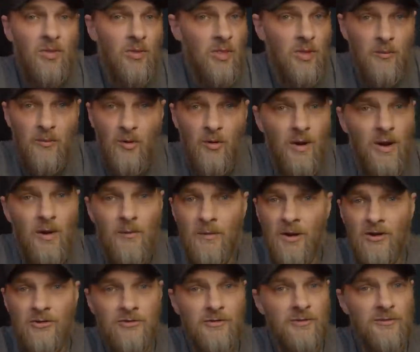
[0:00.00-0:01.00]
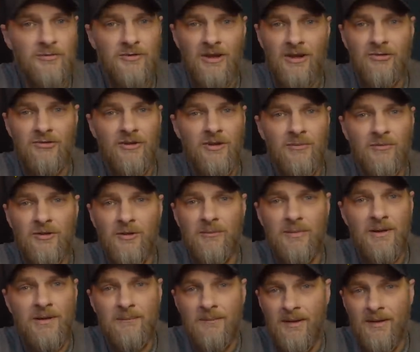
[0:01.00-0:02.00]
the morel mushrooms. That seems to
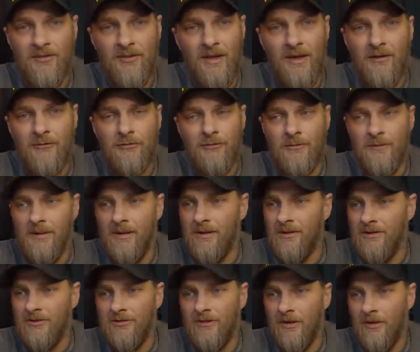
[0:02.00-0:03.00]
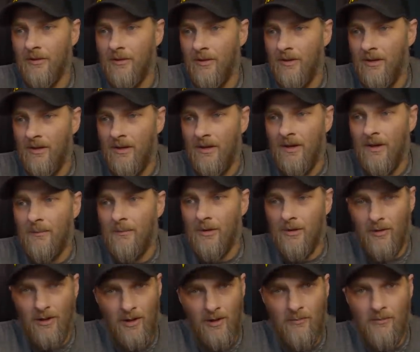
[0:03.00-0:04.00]
be a big thing for me. So,
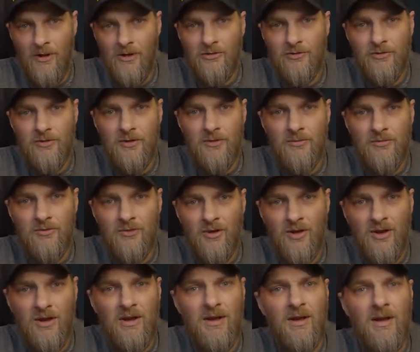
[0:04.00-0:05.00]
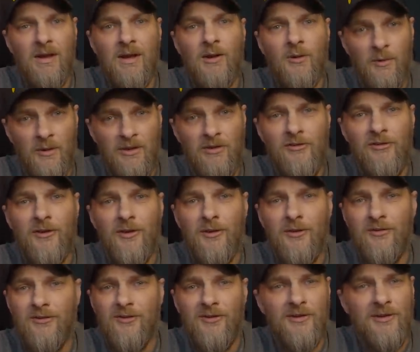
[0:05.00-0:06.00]
morel mushrooms and queen
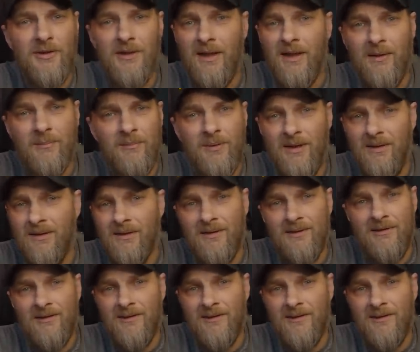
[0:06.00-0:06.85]
cells. You can't beat it.